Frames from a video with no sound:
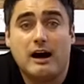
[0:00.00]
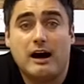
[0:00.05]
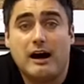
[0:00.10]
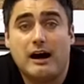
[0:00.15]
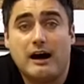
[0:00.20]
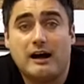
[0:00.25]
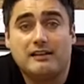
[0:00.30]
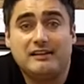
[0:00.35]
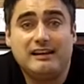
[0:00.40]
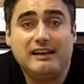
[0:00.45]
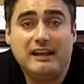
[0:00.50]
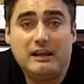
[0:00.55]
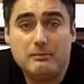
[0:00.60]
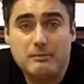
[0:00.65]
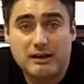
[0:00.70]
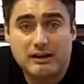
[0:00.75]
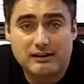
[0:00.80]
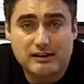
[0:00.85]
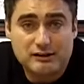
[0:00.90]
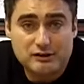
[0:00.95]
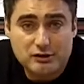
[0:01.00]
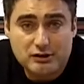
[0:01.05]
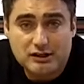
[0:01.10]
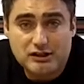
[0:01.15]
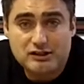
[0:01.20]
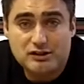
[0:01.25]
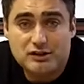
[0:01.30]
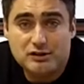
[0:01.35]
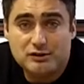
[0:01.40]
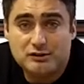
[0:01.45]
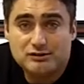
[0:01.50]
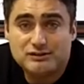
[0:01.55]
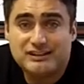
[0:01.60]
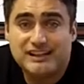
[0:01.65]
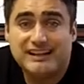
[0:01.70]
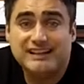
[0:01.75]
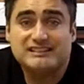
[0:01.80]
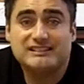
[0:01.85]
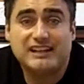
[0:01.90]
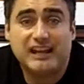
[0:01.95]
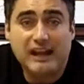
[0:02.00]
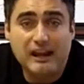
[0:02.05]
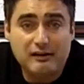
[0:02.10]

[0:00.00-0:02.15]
The email that you could use is